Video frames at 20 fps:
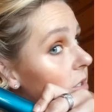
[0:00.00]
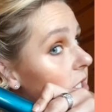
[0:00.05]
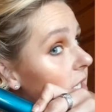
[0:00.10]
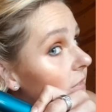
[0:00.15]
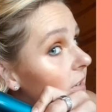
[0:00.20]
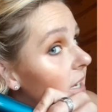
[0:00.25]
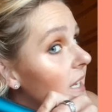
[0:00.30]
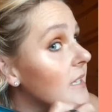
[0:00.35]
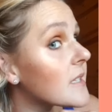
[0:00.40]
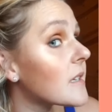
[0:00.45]

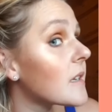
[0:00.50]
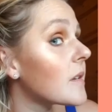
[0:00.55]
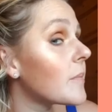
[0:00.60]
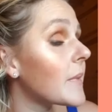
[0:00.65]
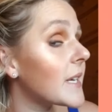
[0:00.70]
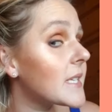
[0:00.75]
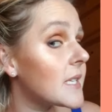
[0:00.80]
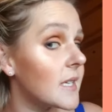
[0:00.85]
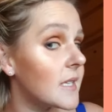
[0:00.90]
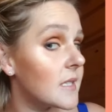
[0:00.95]
Whichever letter
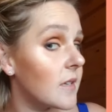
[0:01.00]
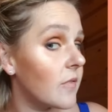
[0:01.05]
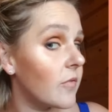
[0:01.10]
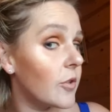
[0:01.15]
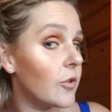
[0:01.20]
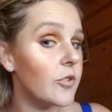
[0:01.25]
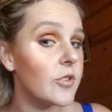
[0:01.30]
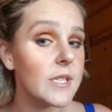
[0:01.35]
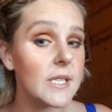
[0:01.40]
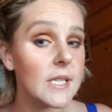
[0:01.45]
makes it easier for
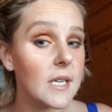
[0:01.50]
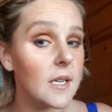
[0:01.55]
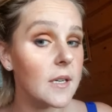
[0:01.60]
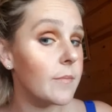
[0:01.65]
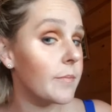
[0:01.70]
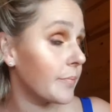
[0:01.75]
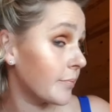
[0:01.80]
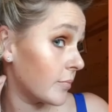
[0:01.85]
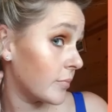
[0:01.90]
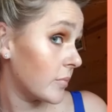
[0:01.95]
you to see.
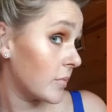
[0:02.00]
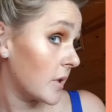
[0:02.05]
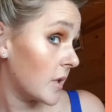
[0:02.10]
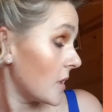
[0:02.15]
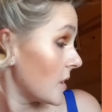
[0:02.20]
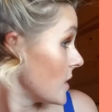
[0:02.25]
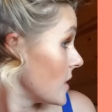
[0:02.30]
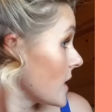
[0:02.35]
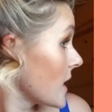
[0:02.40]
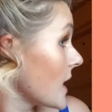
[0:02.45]

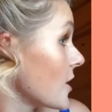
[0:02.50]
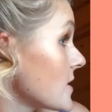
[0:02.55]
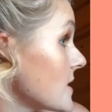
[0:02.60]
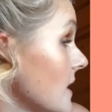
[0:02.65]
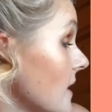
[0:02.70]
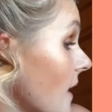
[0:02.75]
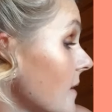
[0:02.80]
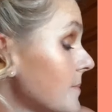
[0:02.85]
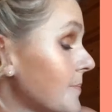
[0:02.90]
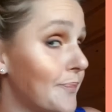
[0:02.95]
Can you see
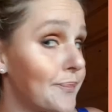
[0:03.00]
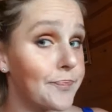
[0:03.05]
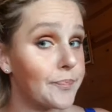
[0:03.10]
that?